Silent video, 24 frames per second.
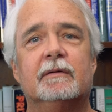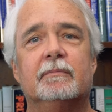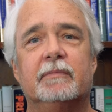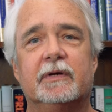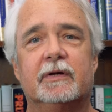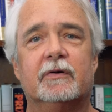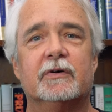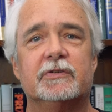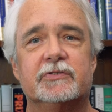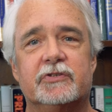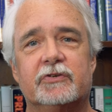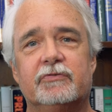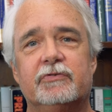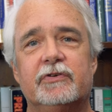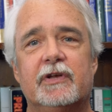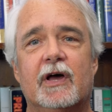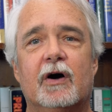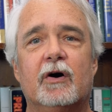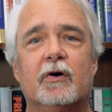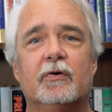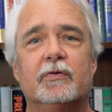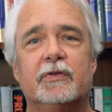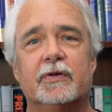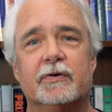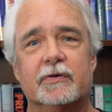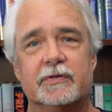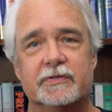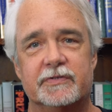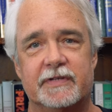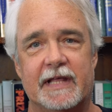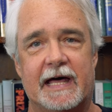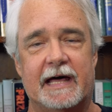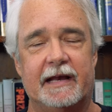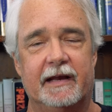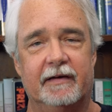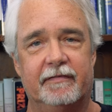because you know
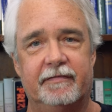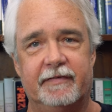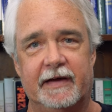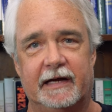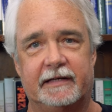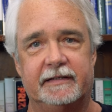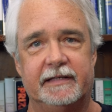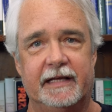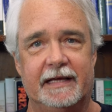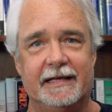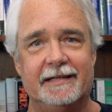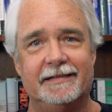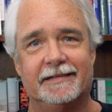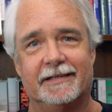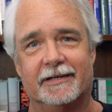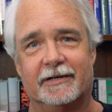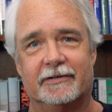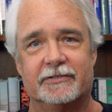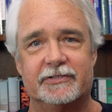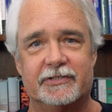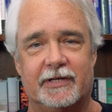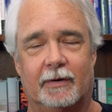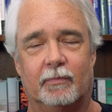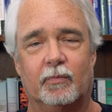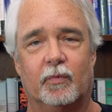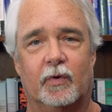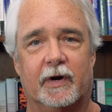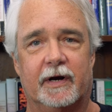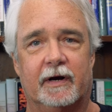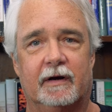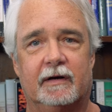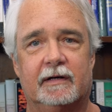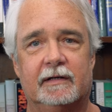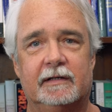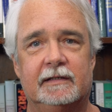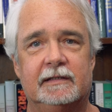there's that effect in there
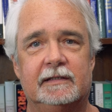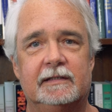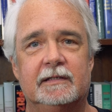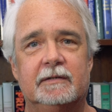somewhere.